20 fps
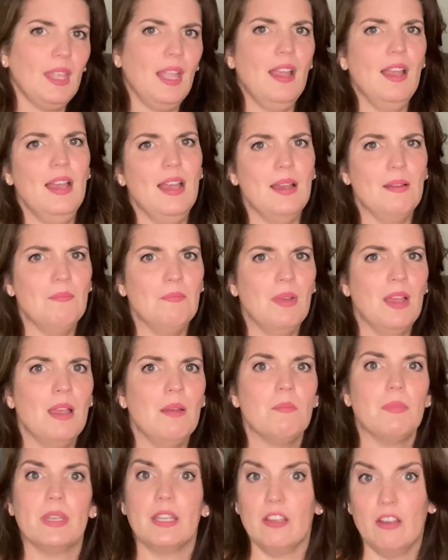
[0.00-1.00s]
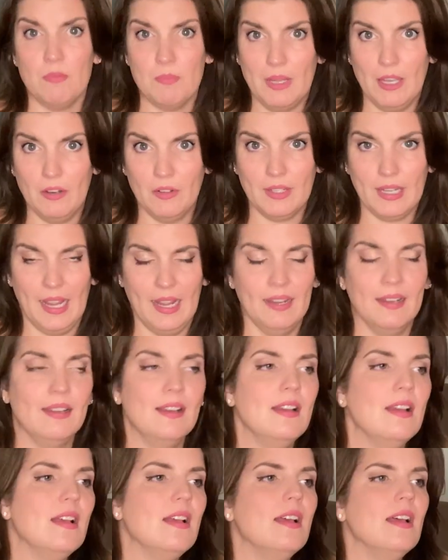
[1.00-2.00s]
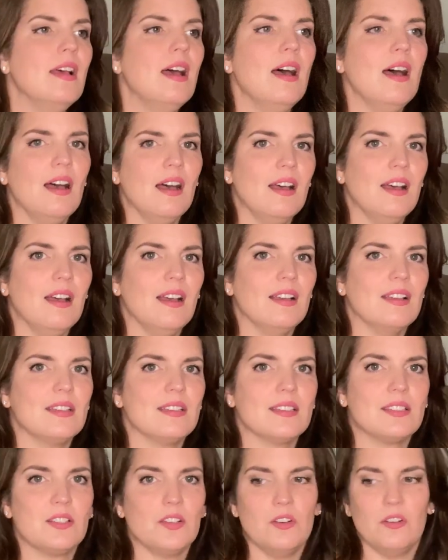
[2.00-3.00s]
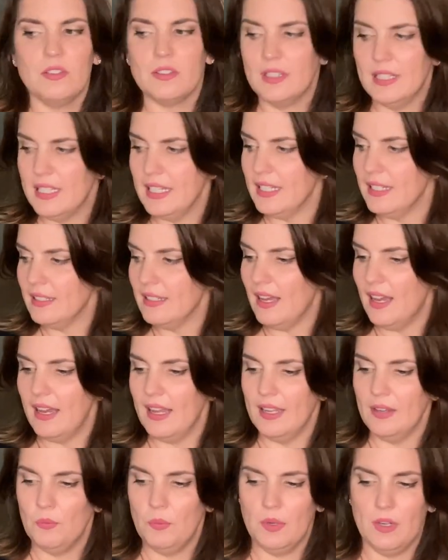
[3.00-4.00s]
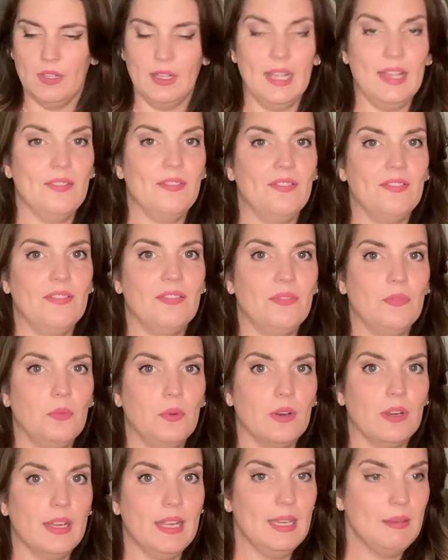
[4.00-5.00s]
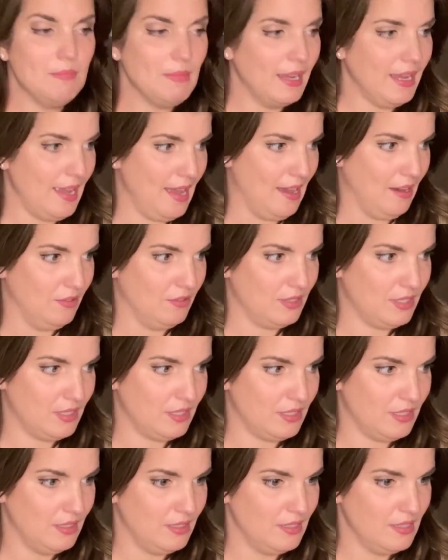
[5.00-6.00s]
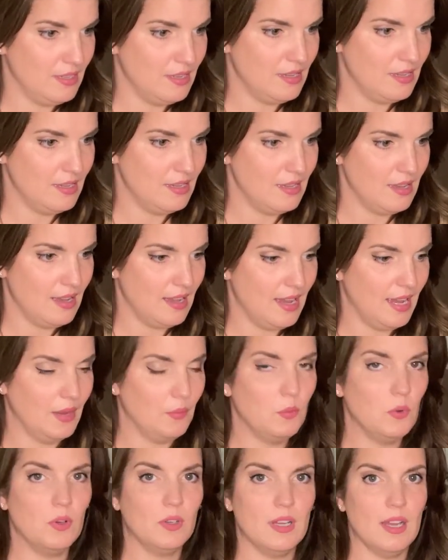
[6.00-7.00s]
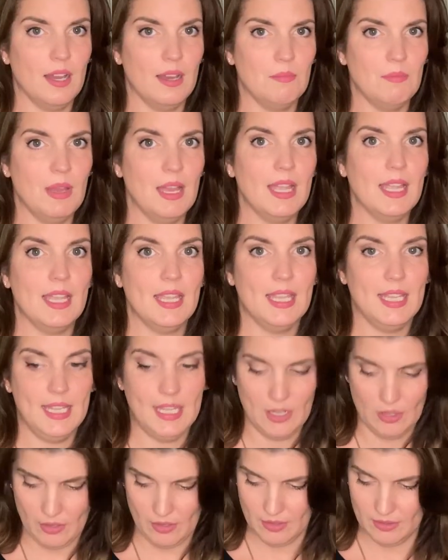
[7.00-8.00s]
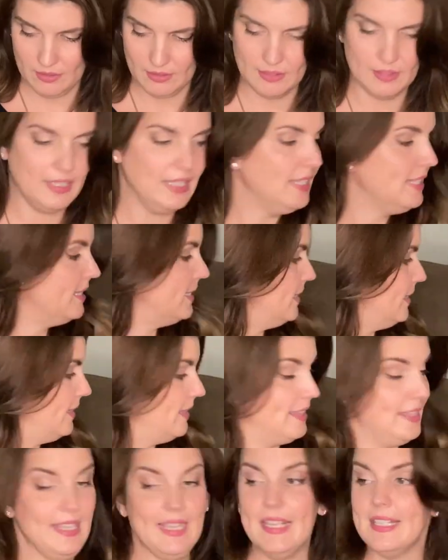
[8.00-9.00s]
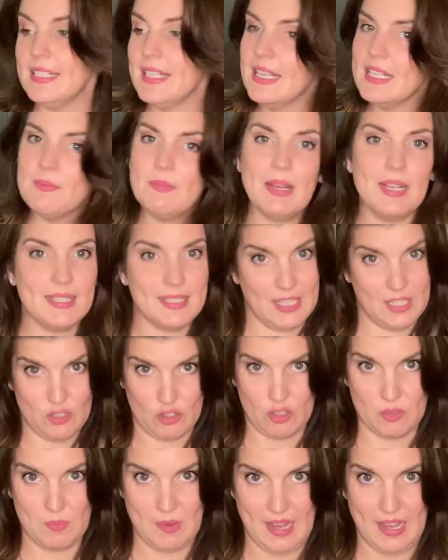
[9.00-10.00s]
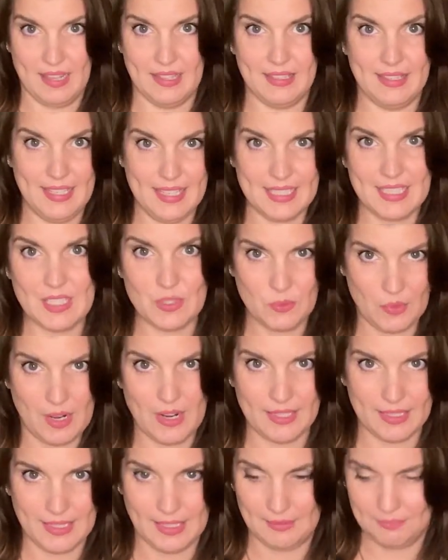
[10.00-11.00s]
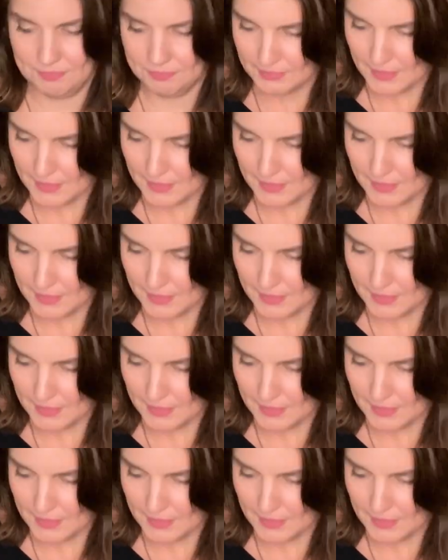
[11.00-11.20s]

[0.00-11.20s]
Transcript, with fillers: Um, but it'll be okay. Uh, so then I will, if we're in my house, I will come here. This, this is my seizure spot. This is where I come.